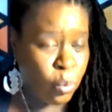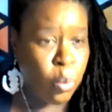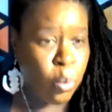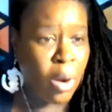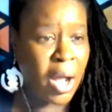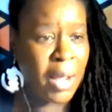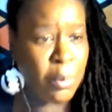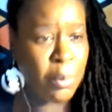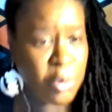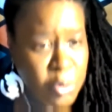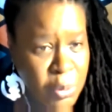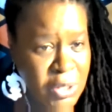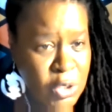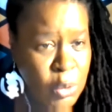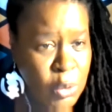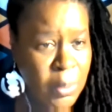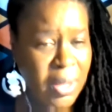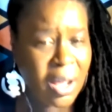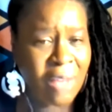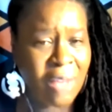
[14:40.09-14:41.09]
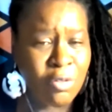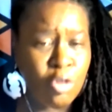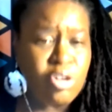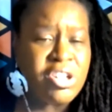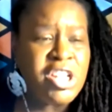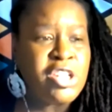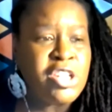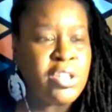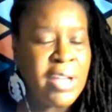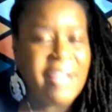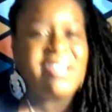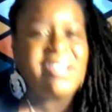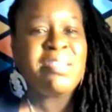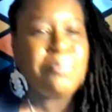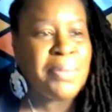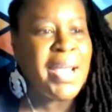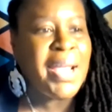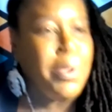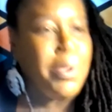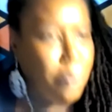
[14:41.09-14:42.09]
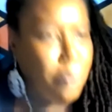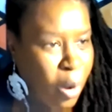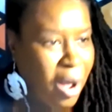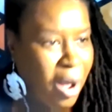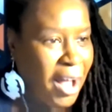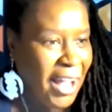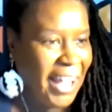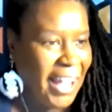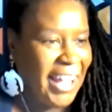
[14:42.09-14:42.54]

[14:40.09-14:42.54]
why would we do it? I've already explained why